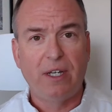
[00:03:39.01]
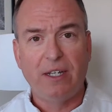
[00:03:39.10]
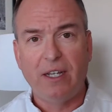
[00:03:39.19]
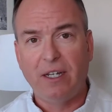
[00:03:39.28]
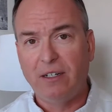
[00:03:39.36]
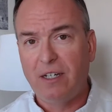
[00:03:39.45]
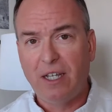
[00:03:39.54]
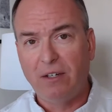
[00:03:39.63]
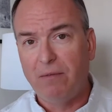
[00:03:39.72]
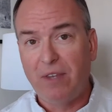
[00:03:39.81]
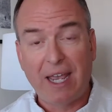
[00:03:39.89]

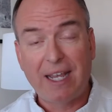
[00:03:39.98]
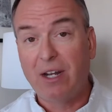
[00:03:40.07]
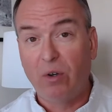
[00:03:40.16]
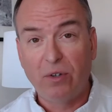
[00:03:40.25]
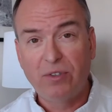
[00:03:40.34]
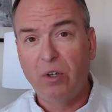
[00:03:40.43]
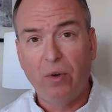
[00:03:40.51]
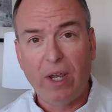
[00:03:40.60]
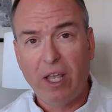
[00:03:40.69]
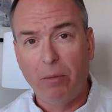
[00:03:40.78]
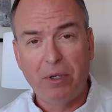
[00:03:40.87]
And that can also
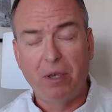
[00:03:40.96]
help,